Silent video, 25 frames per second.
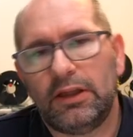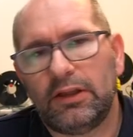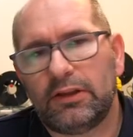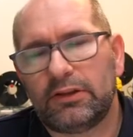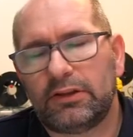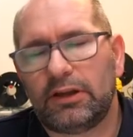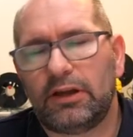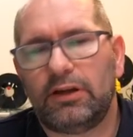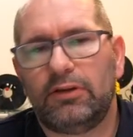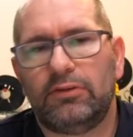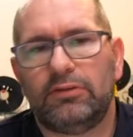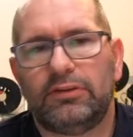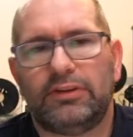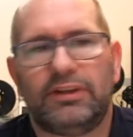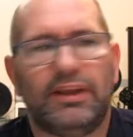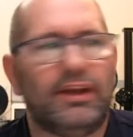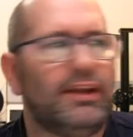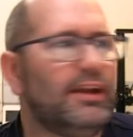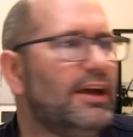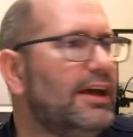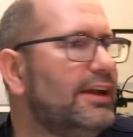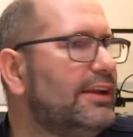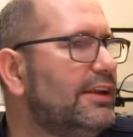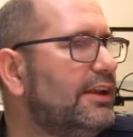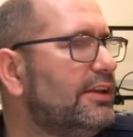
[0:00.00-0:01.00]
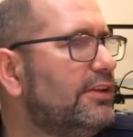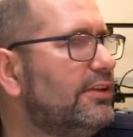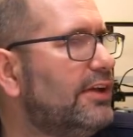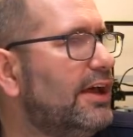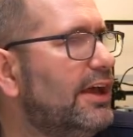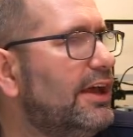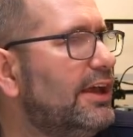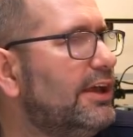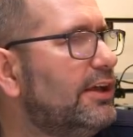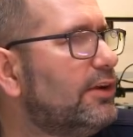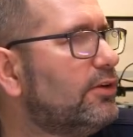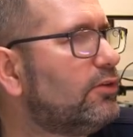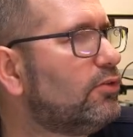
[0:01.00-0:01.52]
So then I did
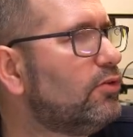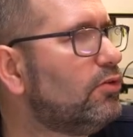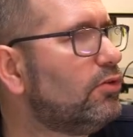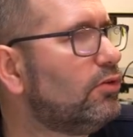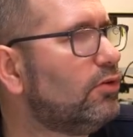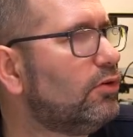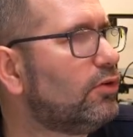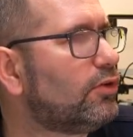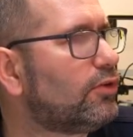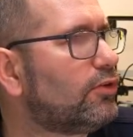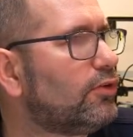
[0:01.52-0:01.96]
a Google